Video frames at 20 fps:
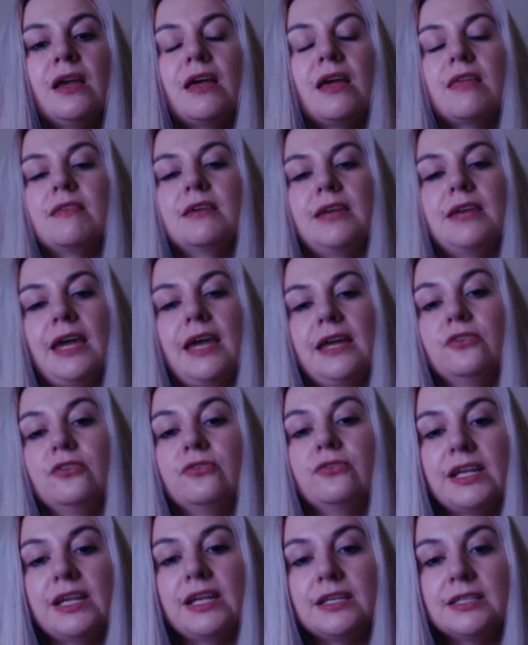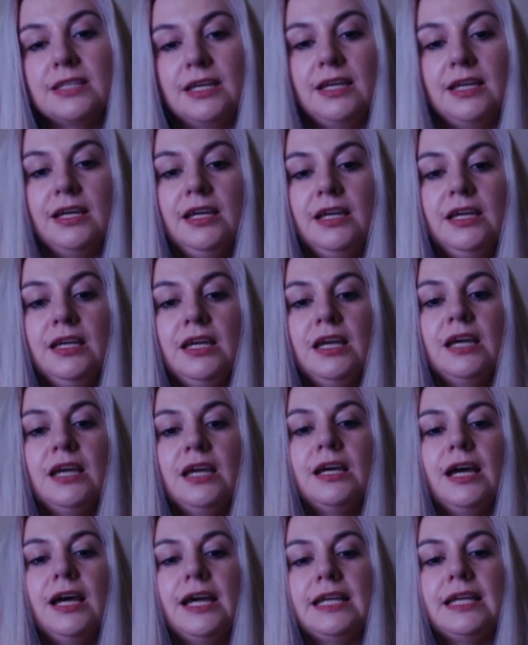that anorexia
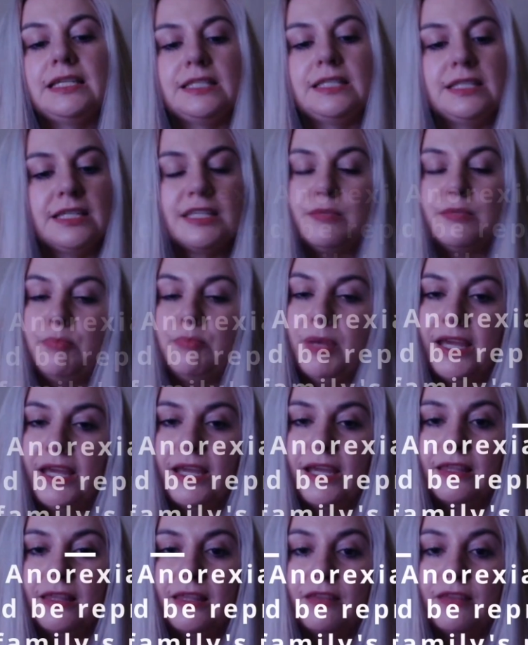is displaying the